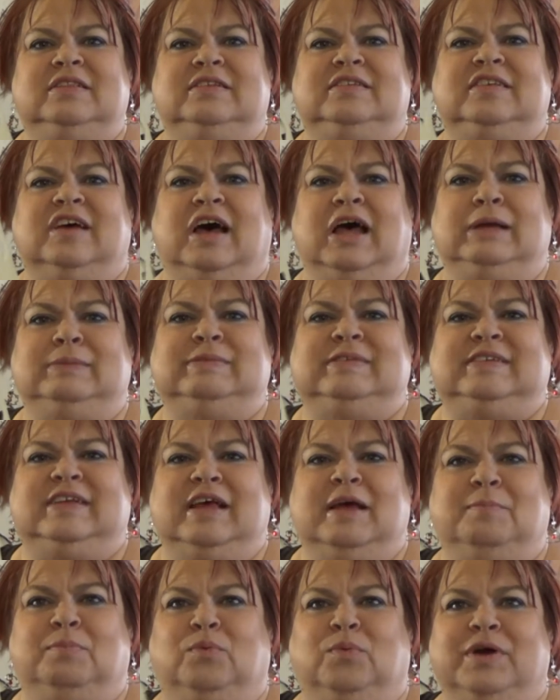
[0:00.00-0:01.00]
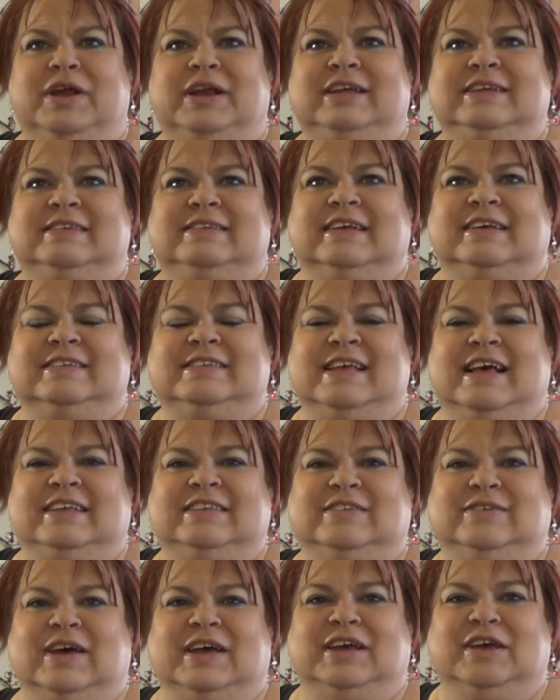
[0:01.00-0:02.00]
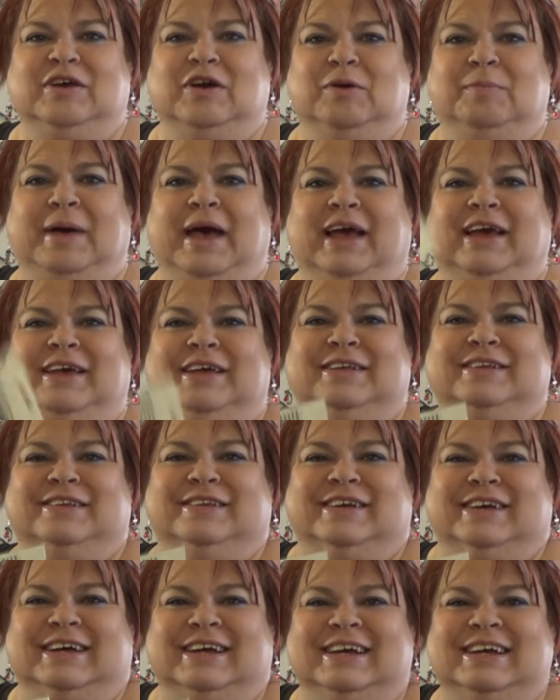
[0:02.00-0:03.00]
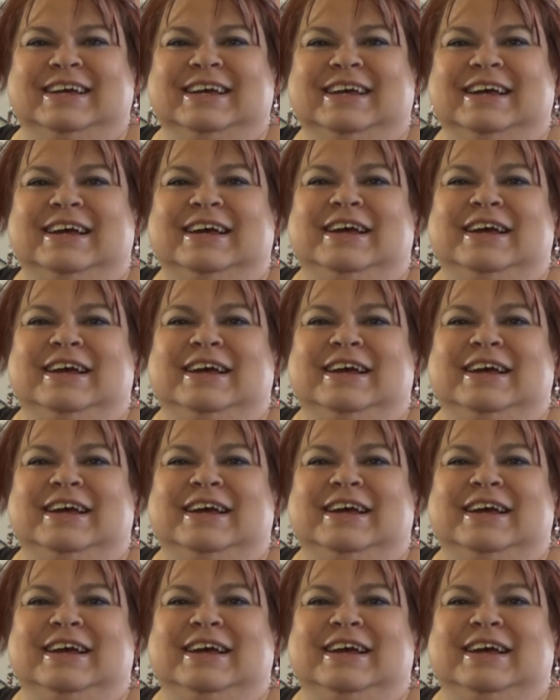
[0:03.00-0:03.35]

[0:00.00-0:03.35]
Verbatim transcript: the timestamp when he says that so I can go back and look.